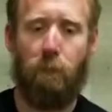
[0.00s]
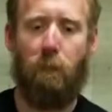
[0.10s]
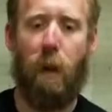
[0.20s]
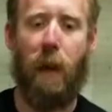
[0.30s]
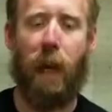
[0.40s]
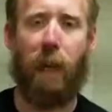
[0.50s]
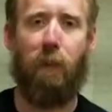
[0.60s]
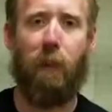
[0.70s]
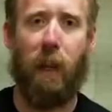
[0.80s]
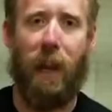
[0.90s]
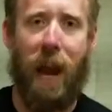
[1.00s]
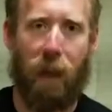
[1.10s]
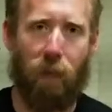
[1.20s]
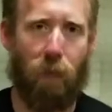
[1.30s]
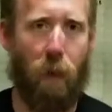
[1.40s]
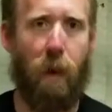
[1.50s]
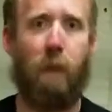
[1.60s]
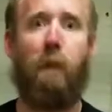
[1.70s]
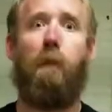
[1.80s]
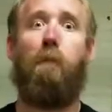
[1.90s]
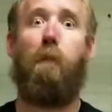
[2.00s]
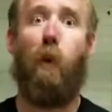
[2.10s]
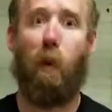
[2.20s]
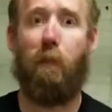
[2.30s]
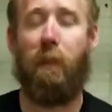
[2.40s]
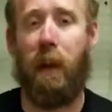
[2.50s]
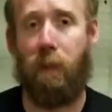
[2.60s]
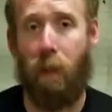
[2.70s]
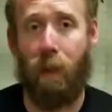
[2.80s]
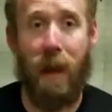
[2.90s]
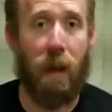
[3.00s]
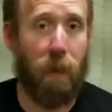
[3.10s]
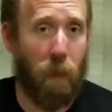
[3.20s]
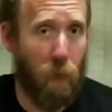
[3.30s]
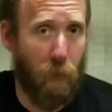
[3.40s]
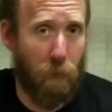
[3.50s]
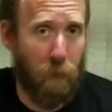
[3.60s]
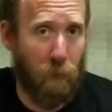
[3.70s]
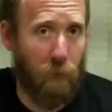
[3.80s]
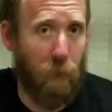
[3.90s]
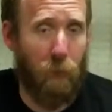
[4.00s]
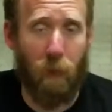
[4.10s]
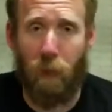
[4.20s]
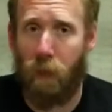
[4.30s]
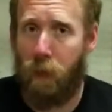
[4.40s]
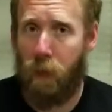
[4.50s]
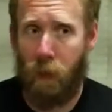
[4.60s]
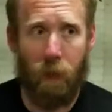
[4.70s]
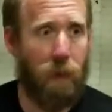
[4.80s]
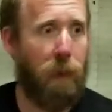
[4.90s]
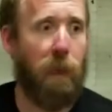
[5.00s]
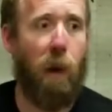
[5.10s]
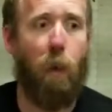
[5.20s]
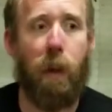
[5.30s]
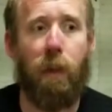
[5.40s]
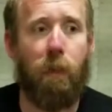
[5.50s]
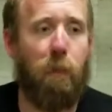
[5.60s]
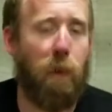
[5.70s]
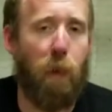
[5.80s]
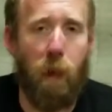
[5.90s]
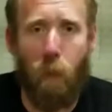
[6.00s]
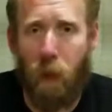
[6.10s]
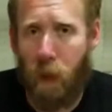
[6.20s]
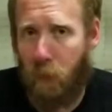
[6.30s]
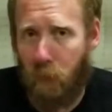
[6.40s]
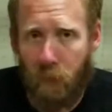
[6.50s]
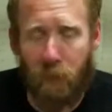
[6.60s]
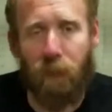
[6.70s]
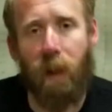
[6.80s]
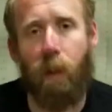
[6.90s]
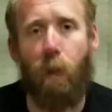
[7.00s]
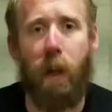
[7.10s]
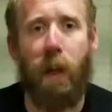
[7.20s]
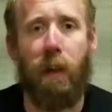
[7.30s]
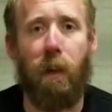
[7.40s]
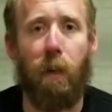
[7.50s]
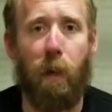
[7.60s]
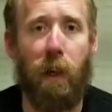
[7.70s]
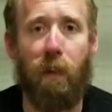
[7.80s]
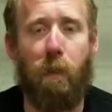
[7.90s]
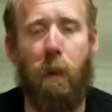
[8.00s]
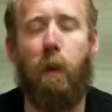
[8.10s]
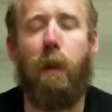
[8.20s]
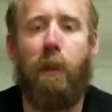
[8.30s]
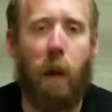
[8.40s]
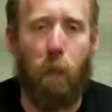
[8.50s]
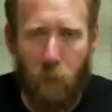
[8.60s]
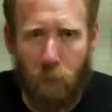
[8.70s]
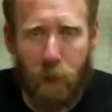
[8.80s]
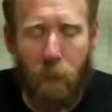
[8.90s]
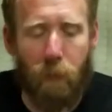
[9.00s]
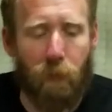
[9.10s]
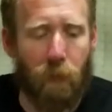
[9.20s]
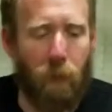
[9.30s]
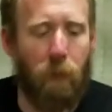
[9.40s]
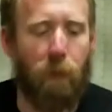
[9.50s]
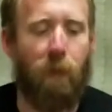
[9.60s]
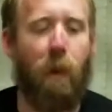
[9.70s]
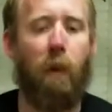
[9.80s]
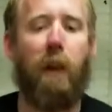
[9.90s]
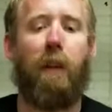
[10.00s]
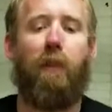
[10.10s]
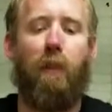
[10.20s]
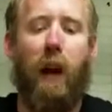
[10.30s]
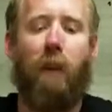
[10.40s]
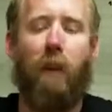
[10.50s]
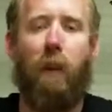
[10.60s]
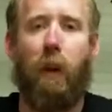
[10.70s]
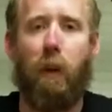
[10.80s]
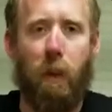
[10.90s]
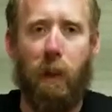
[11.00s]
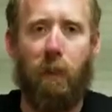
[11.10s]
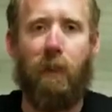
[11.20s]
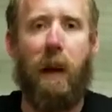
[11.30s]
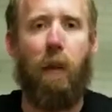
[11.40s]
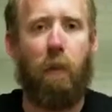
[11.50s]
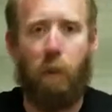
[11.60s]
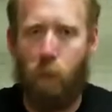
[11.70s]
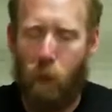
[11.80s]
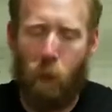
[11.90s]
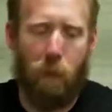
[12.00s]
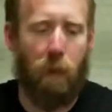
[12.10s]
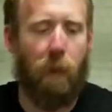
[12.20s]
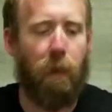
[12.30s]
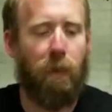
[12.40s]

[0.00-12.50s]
that gives it an extra more flavor, not in the whirlpool or, you know, when it's between 160 and 180 degrees, but when it's at room temperature. So it extracts all the goodness out, no bitterness.